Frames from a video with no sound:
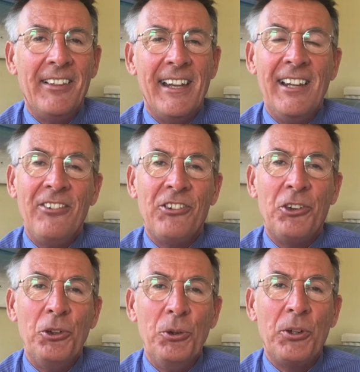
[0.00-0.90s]
is
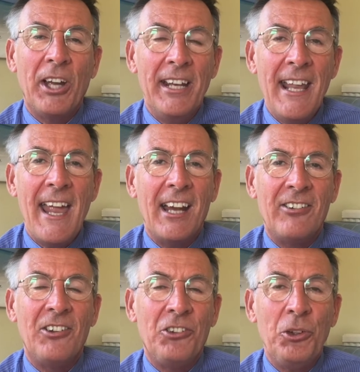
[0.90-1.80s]
to
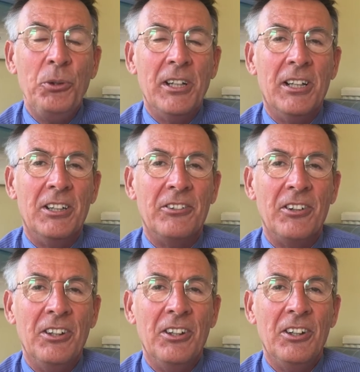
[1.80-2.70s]
connect to God,
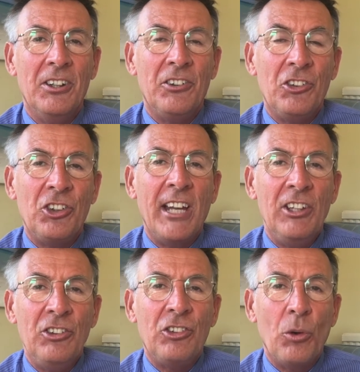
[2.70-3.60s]
to
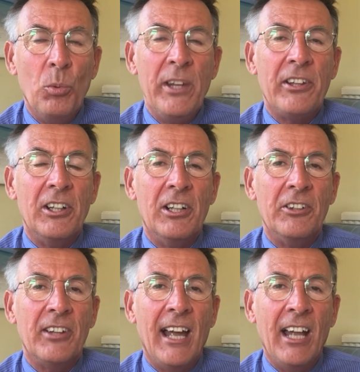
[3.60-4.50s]
change with
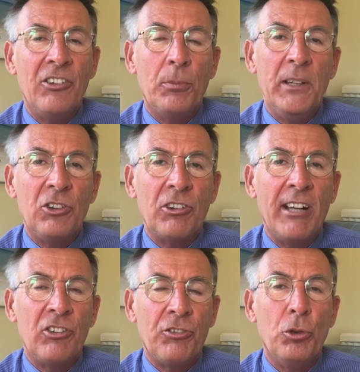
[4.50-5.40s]
God, and to be
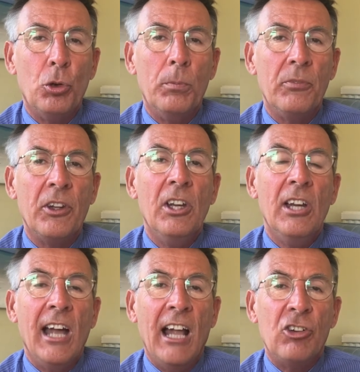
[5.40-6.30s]
transformed
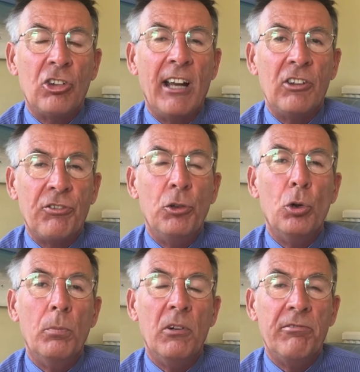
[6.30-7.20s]
and
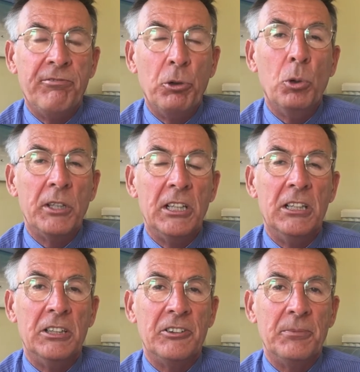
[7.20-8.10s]
transform for
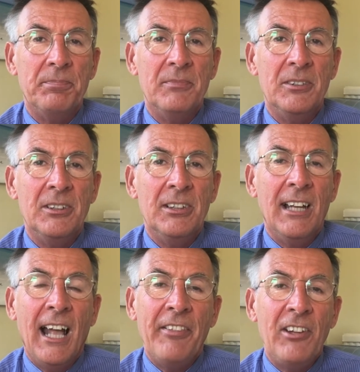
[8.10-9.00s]
God.
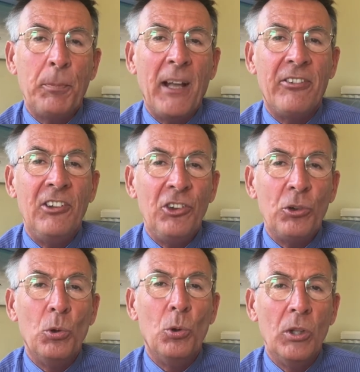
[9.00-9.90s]
And this passage is
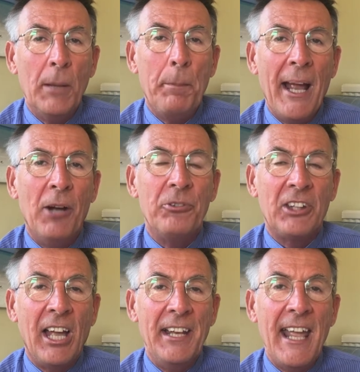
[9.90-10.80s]
all about
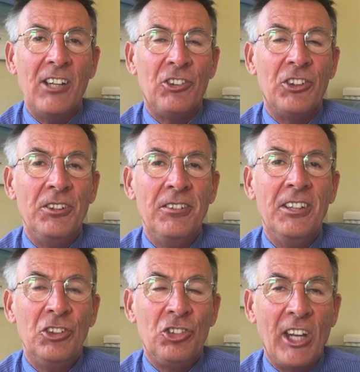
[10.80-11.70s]
connection,
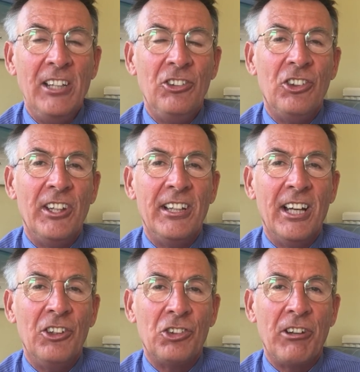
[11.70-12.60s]
changing
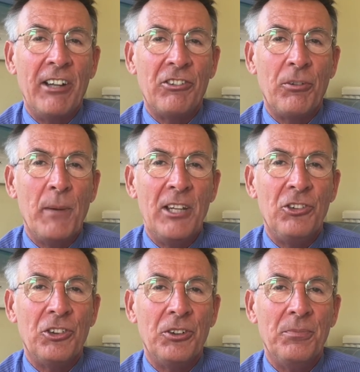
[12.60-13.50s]
and
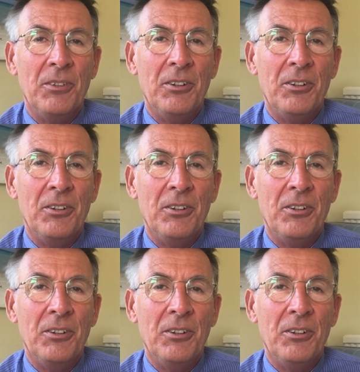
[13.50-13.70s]
transformation.